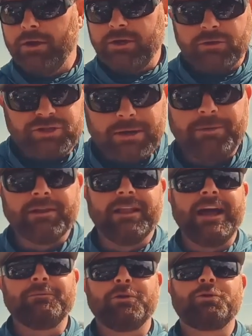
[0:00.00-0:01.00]
you know, jump
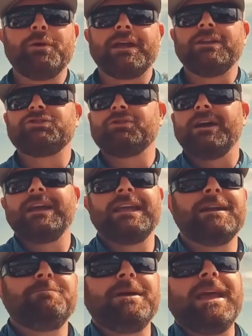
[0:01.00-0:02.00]
online real quick and try and
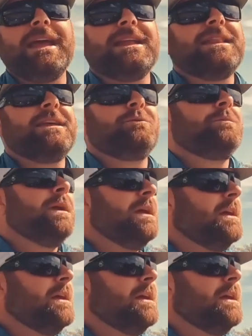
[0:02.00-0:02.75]
get a bait and then,